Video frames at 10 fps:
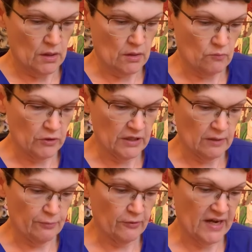And we're going to
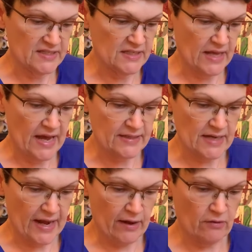press that
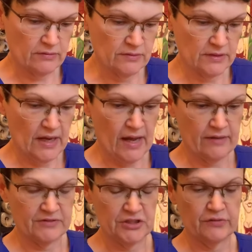down. Kind
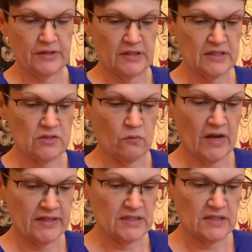of do it this
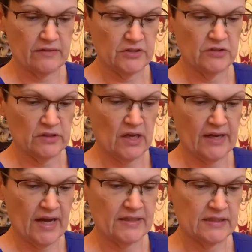way instead of doing
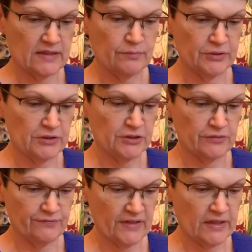like I did and putting your
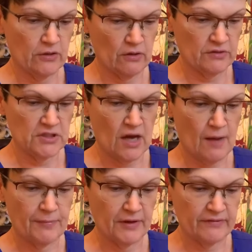finger on the
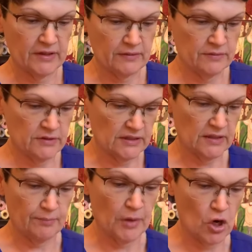top of it to
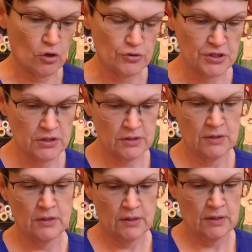get burnt.
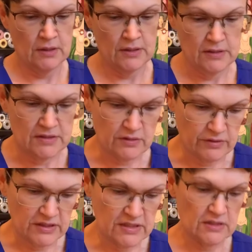So
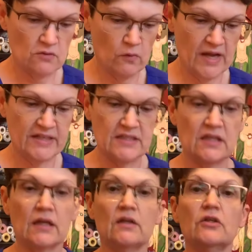this is the way it's
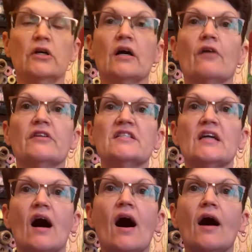going to look on the
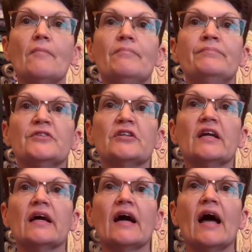top. You're going
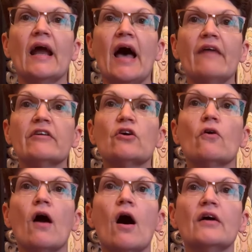to kind of have a
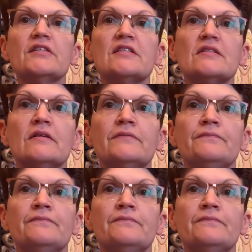cross.